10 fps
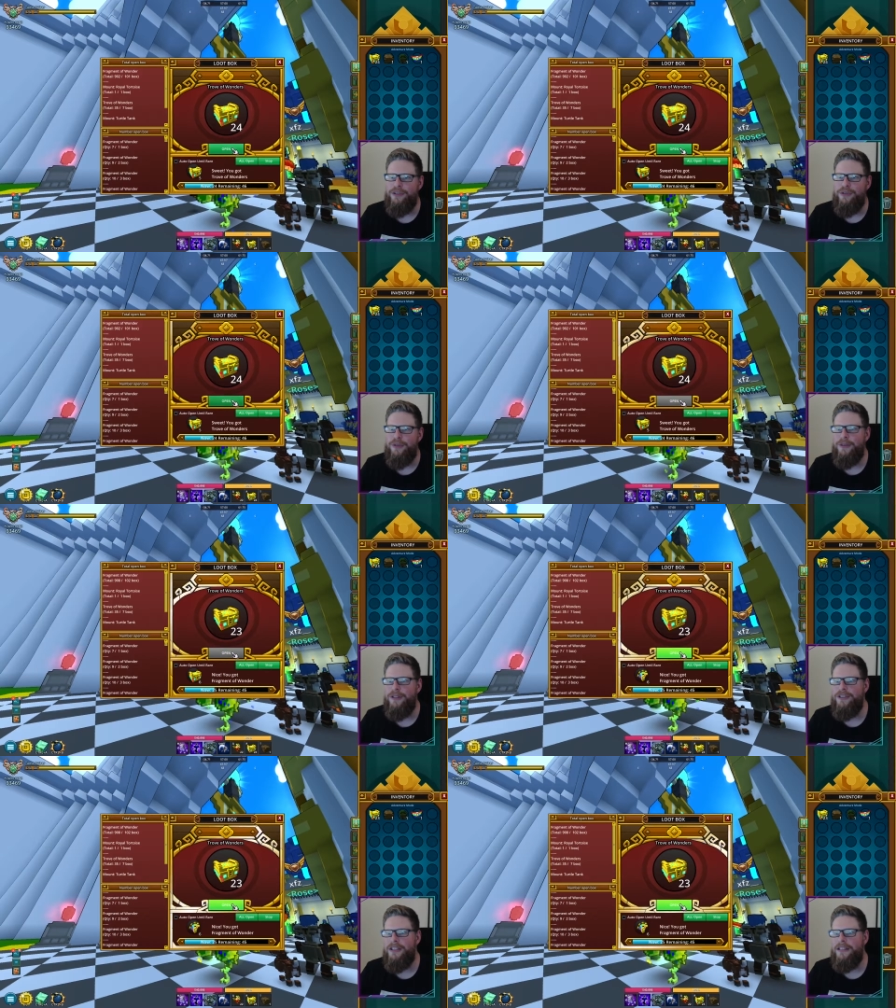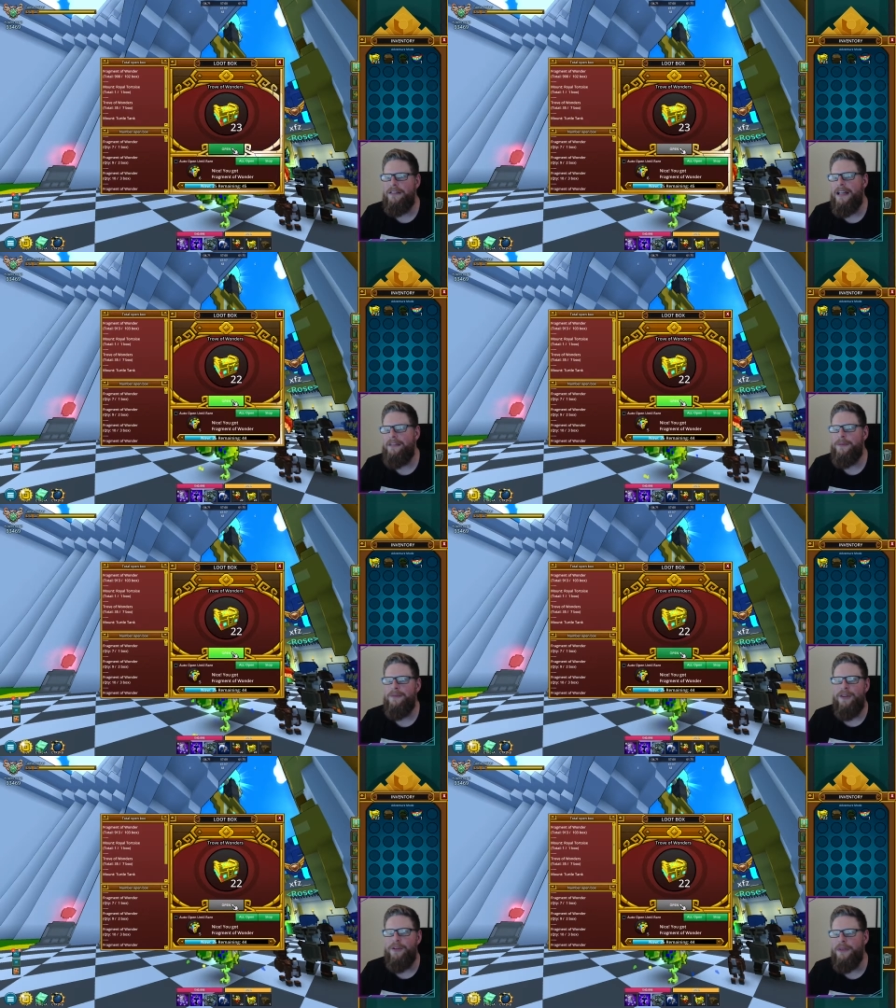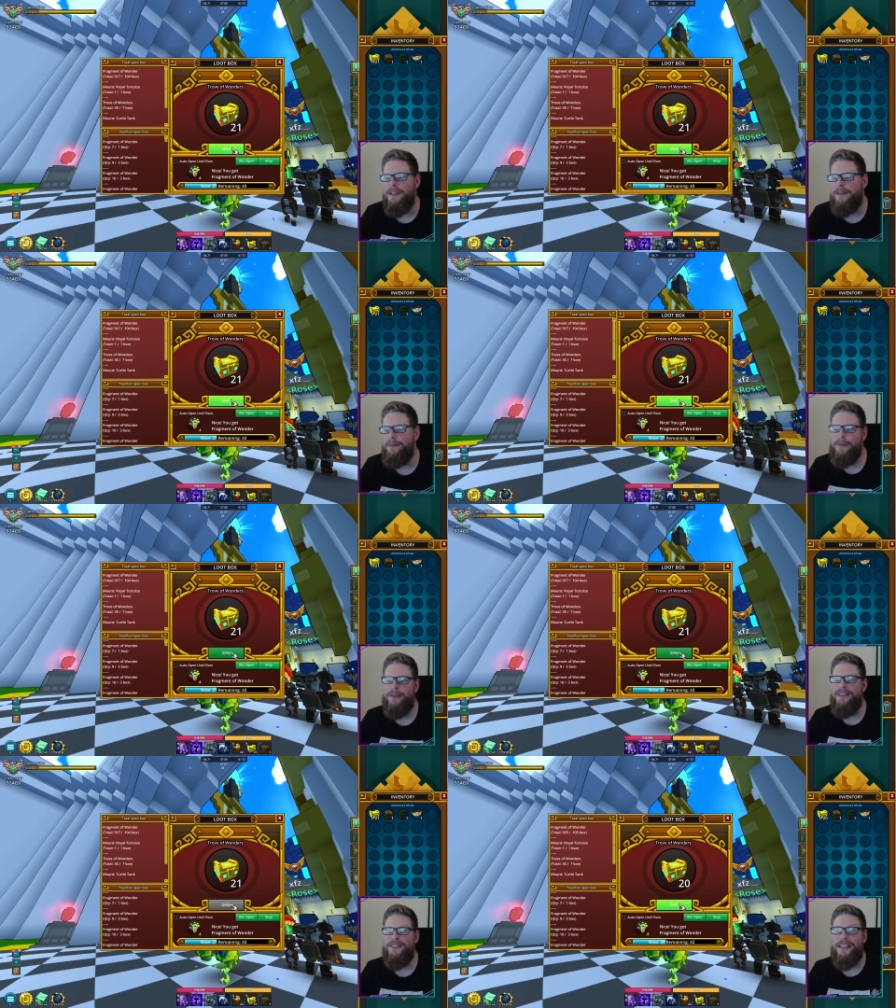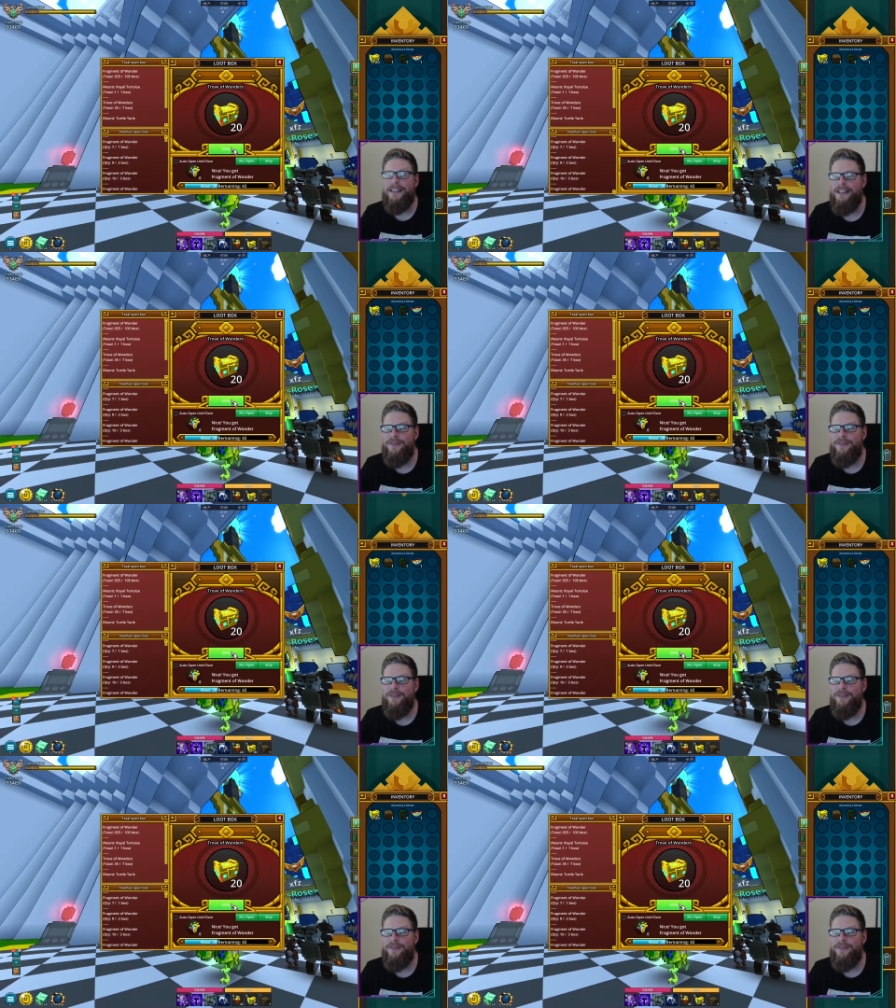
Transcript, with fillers: the community and have some fun with it, and people that see these